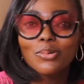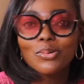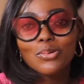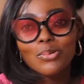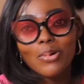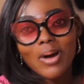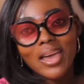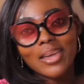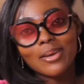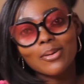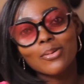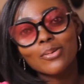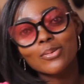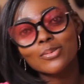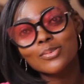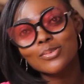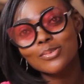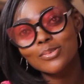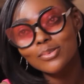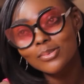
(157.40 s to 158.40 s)
Who do I
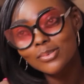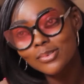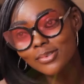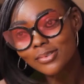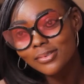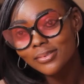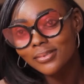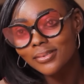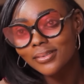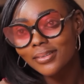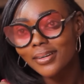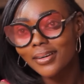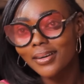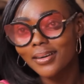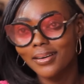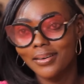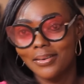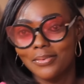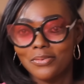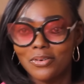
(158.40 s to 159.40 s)
go
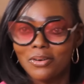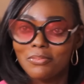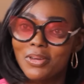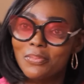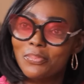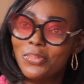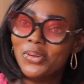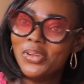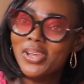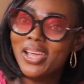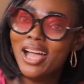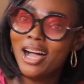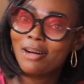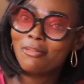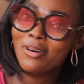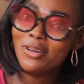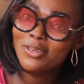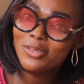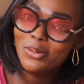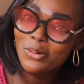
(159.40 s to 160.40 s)
to? From a
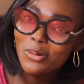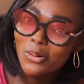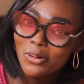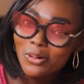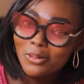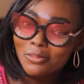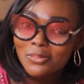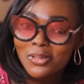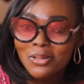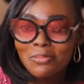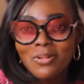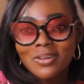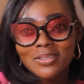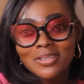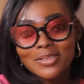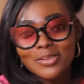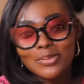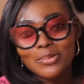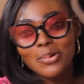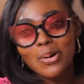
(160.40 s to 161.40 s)
polygamous home,
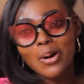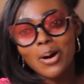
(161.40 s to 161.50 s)
nobody to